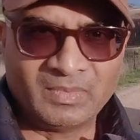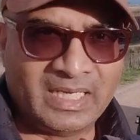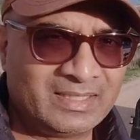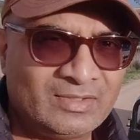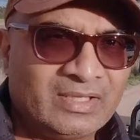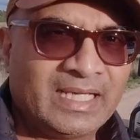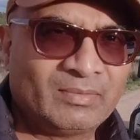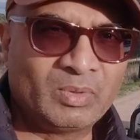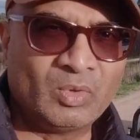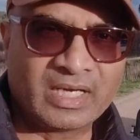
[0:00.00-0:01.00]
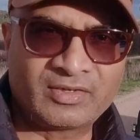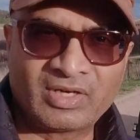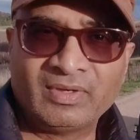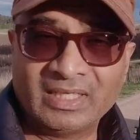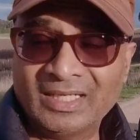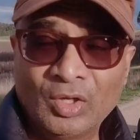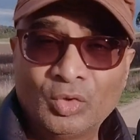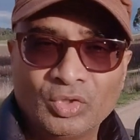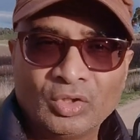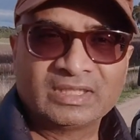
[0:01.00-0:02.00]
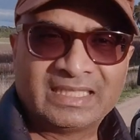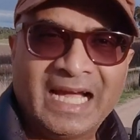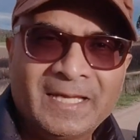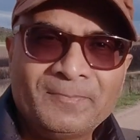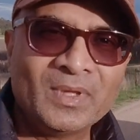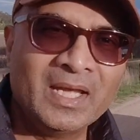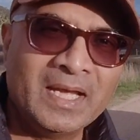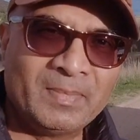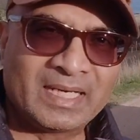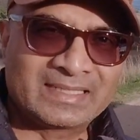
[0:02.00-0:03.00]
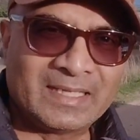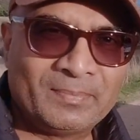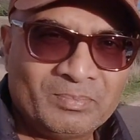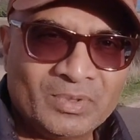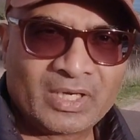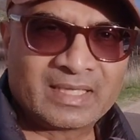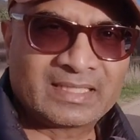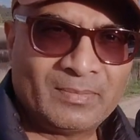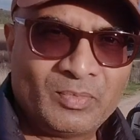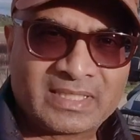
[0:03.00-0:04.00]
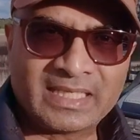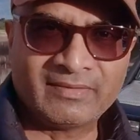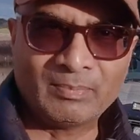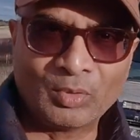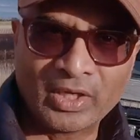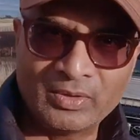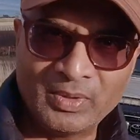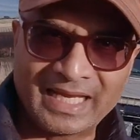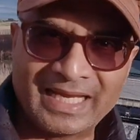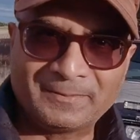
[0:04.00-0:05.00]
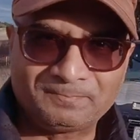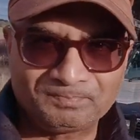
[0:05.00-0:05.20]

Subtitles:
And it's not that we want to travel alone all the time, but it's a lot of the time we're self-employed, we can get